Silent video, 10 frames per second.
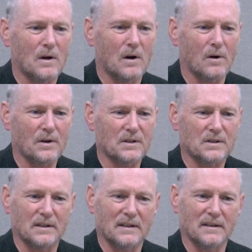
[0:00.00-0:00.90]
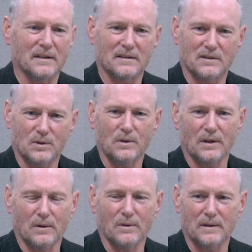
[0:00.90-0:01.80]
artist in the
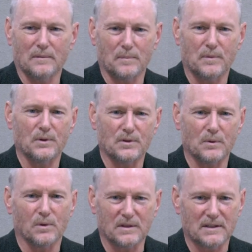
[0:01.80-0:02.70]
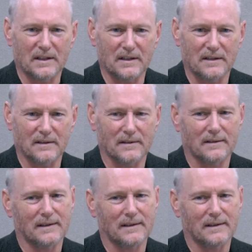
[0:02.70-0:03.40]
studio and producing works there,